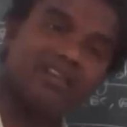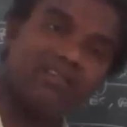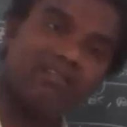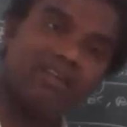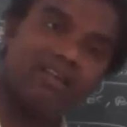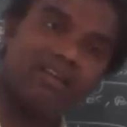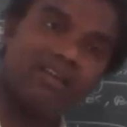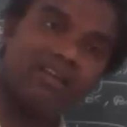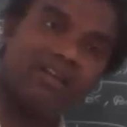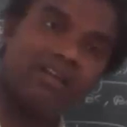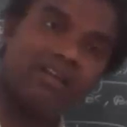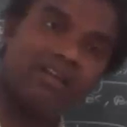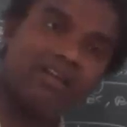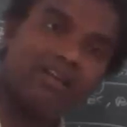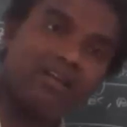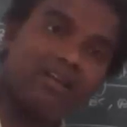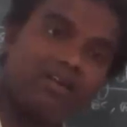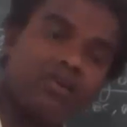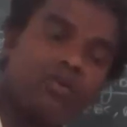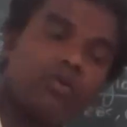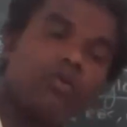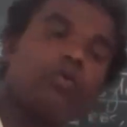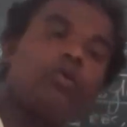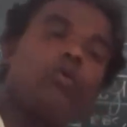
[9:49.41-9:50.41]
level,
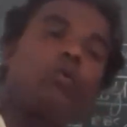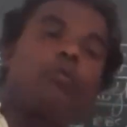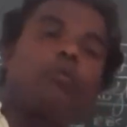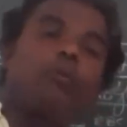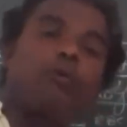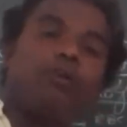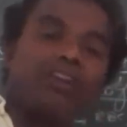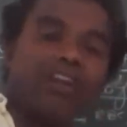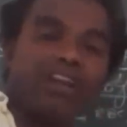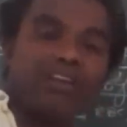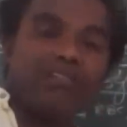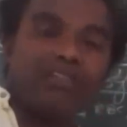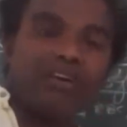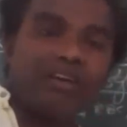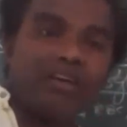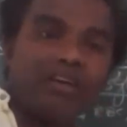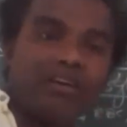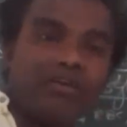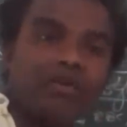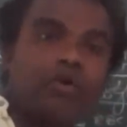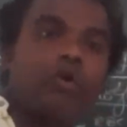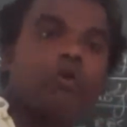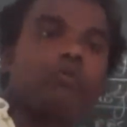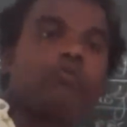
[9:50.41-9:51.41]
group 1
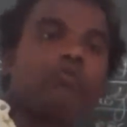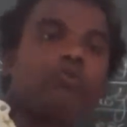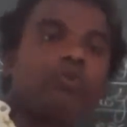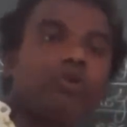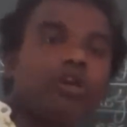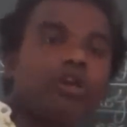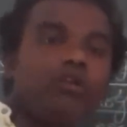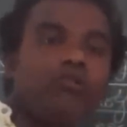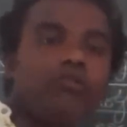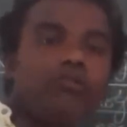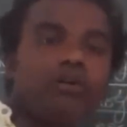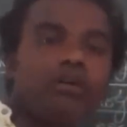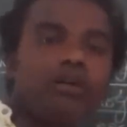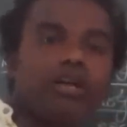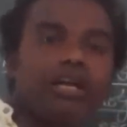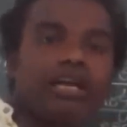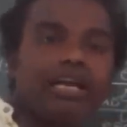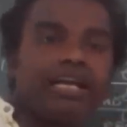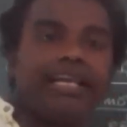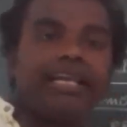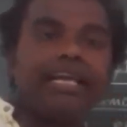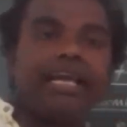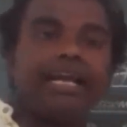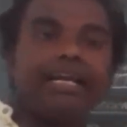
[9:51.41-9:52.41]
level, group 2 level,
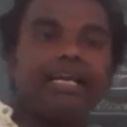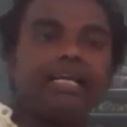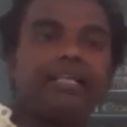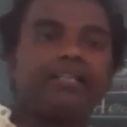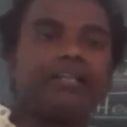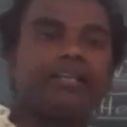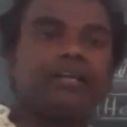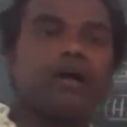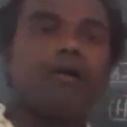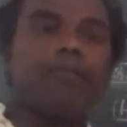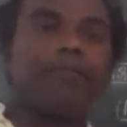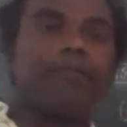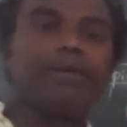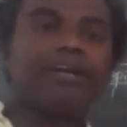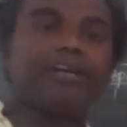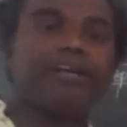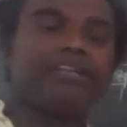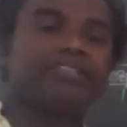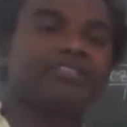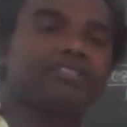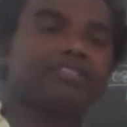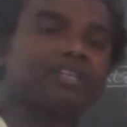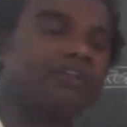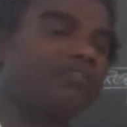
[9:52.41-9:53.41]
any other
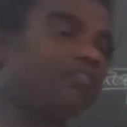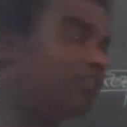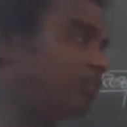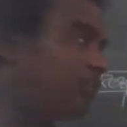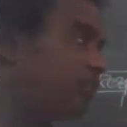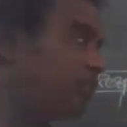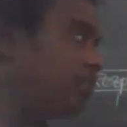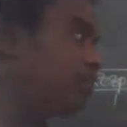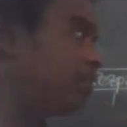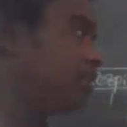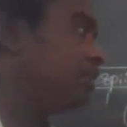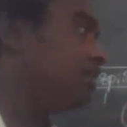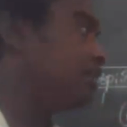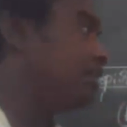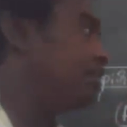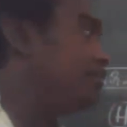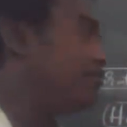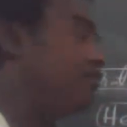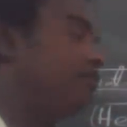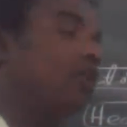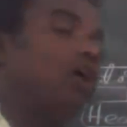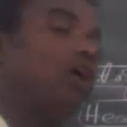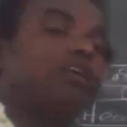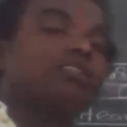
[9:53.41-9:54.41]
competitive level,
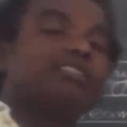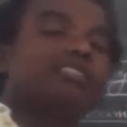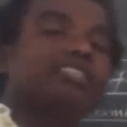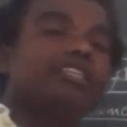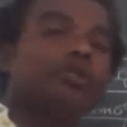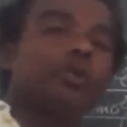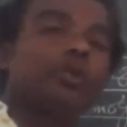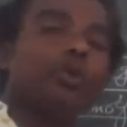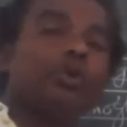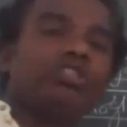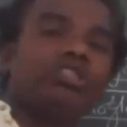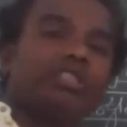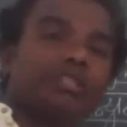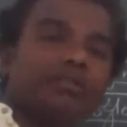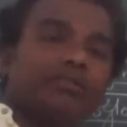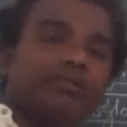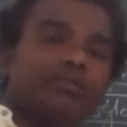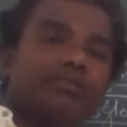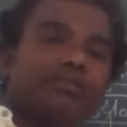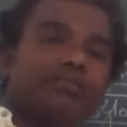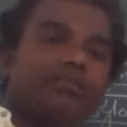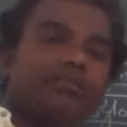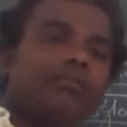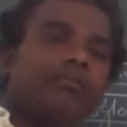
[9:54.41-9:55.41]
will ask this question.
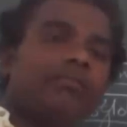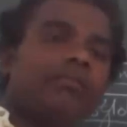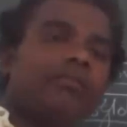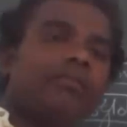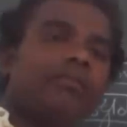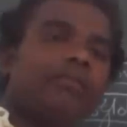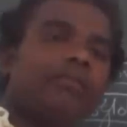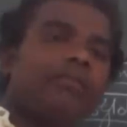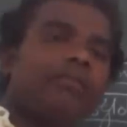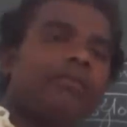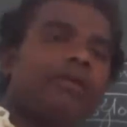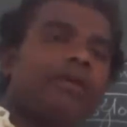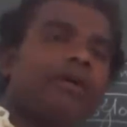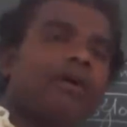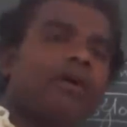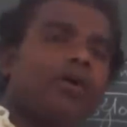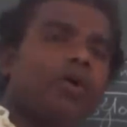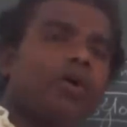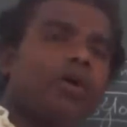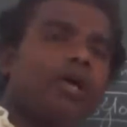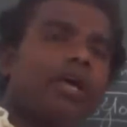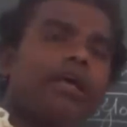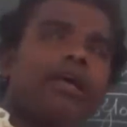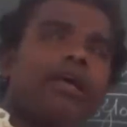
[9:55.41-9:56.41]

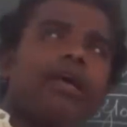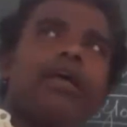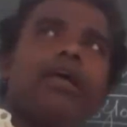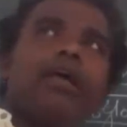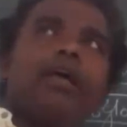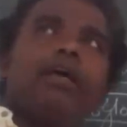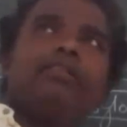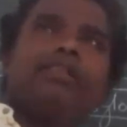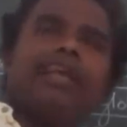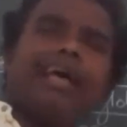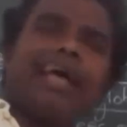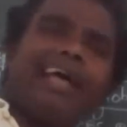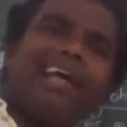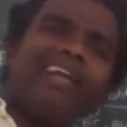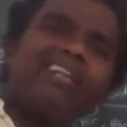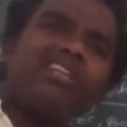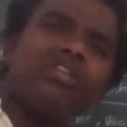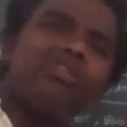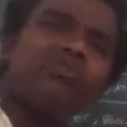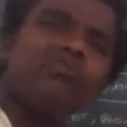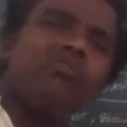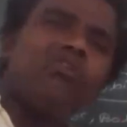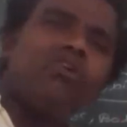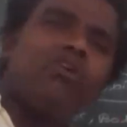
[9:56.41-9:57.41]
Okay, the
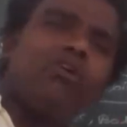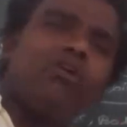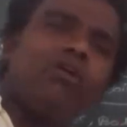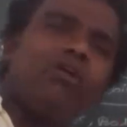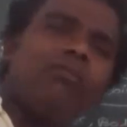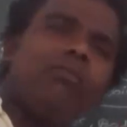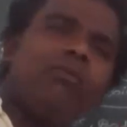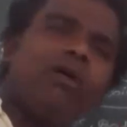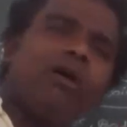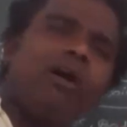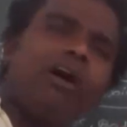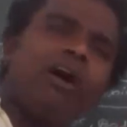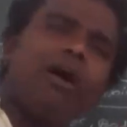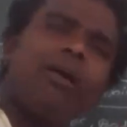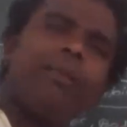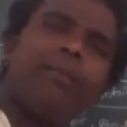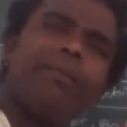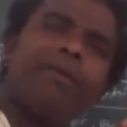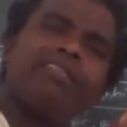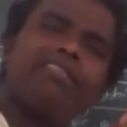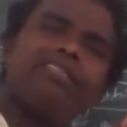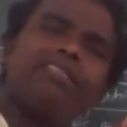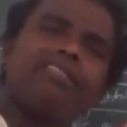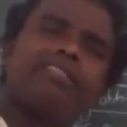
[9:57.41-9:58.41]
earthworm
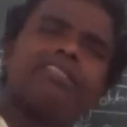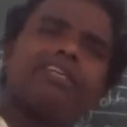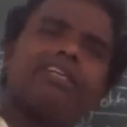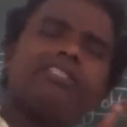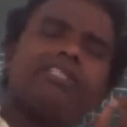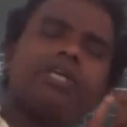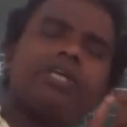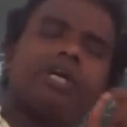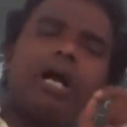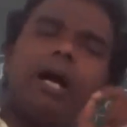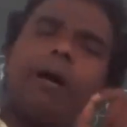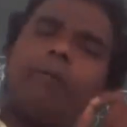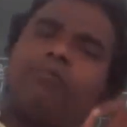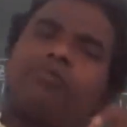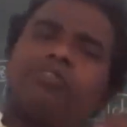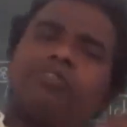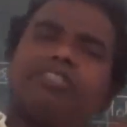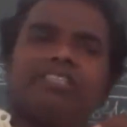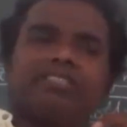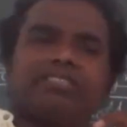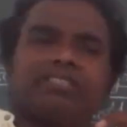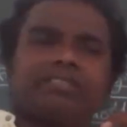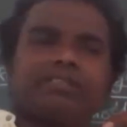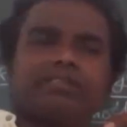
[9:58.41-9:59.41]
RBC cells are
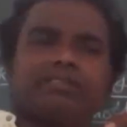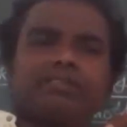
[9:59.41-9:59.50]
absent.